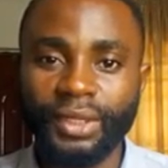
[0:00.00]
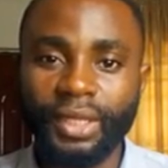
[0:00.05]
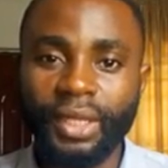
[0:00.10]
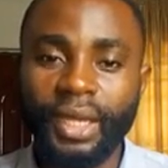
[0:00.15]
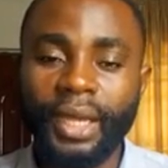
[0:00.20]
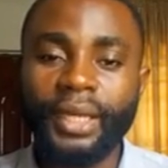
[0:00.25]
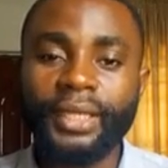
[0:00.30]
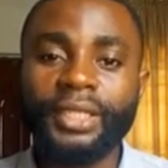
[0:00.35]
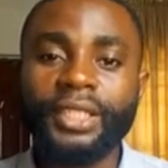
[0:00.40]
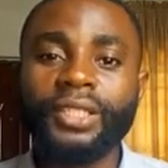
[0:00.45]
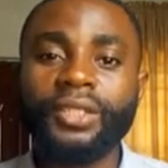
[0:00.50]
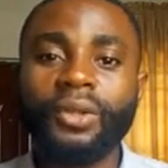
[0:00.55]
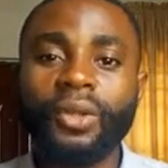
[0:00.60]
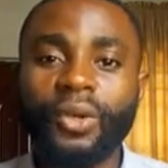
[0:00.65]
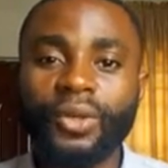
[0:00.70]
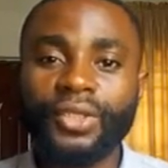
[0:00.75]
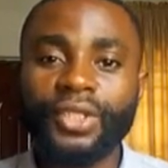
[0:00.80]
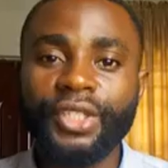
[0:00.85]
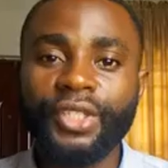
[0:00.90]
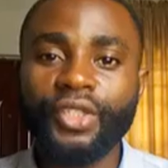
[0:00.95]
And these
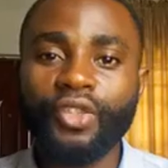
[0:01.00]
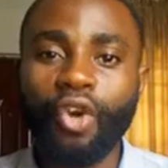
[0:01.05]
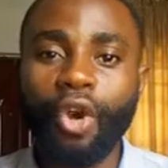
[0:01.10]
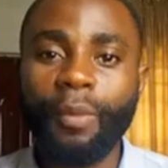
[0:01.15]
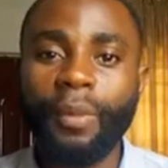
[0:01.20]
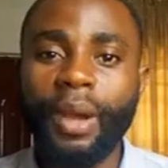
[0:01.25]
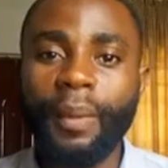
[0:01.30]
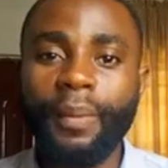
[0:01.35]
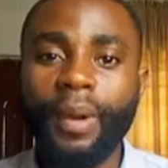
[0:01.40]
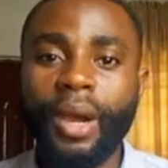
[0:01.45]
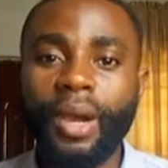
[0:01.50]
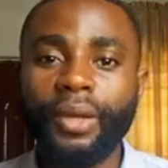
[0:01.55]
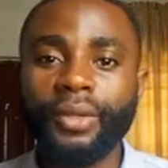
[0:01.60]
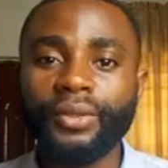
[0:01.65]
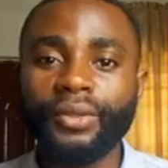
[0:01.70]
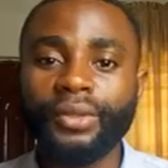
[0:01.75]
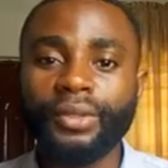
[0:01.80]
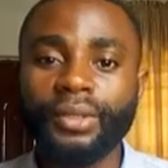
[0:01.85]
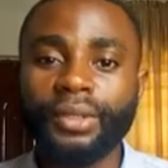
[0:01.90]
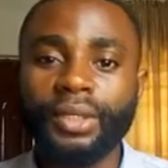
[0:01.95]
losses come
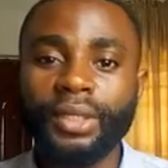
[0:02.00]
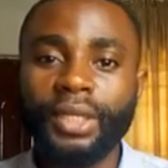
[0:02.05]
about